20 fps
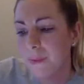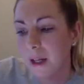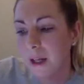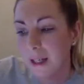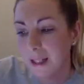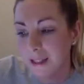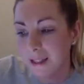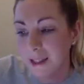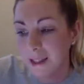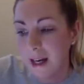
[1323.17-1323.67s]

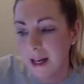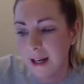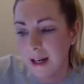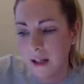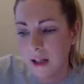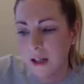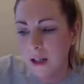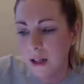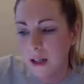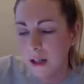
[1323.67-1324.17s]
He said,
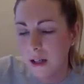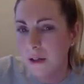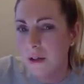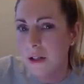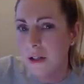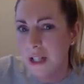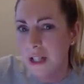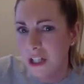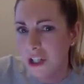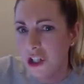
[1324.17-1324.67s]

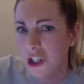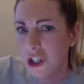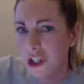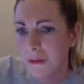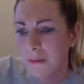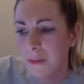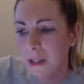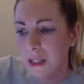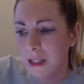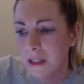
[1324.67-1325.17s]
"Did you
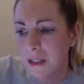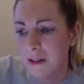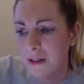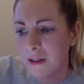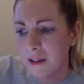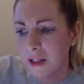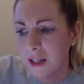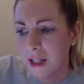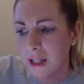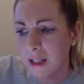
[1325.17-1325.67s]
mean
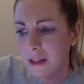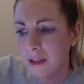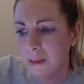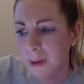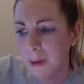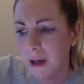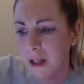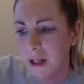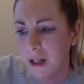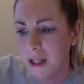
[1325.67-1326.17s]
to hit the
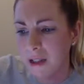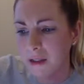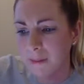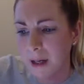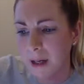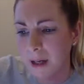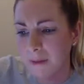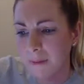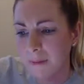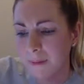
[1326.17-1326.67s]

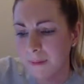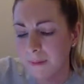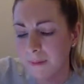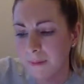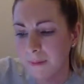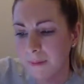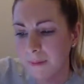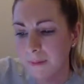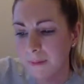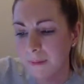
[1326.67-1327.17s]
policeman?"
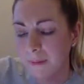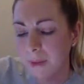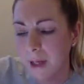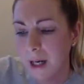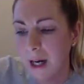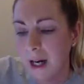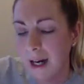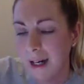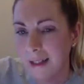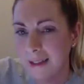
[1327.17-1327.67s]

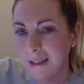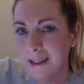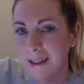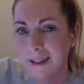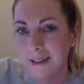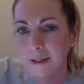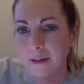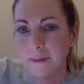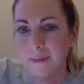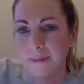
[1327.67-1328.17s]
I
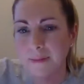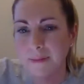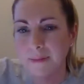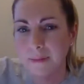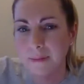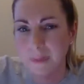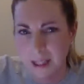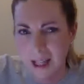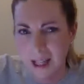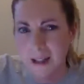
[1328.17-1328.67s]
said,
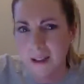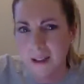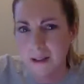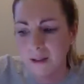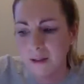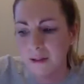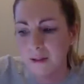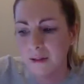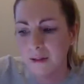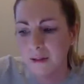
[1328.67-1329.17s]

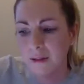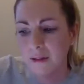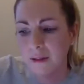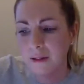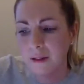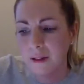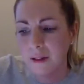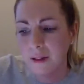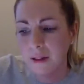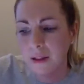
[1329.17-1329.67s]
"Yes."
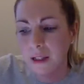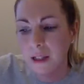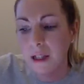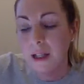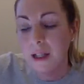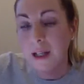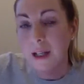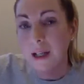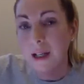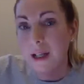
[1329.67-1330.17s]

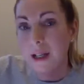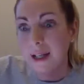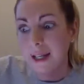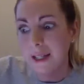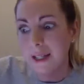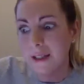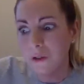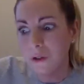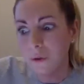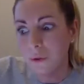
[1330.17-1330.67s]

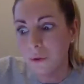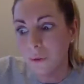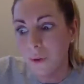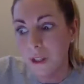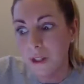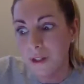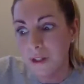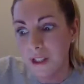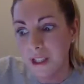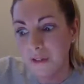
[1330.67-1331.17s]
He
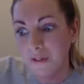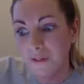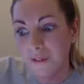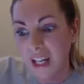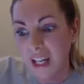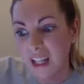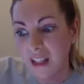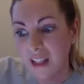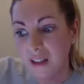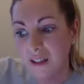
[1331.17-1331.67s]
squeezed his
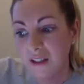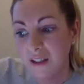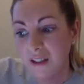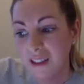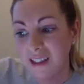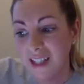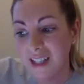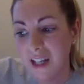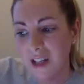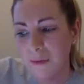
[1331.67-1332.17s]
face and
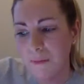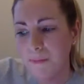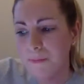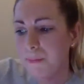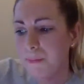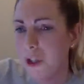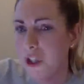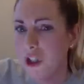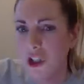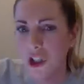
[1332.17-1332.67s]
said,
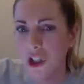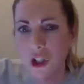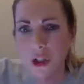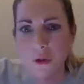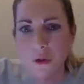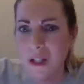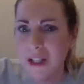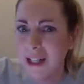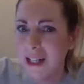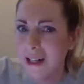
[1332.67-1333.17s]
"But
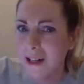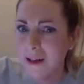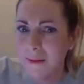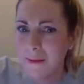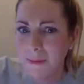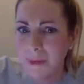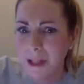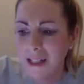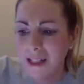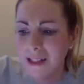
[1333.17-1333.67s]
you didn't
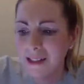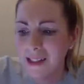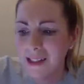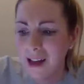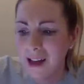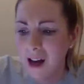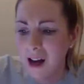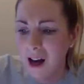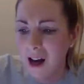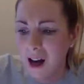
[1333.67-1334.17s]
mean to
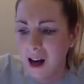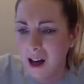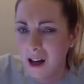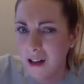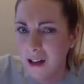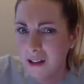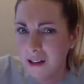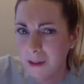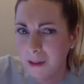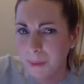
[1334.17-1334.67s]
hurt
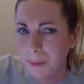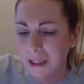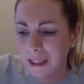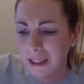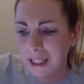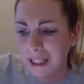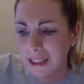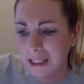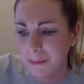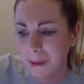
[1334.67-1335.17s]
the
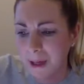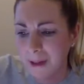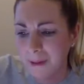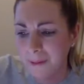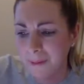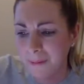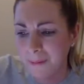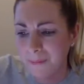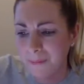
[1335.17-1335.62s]
policeman."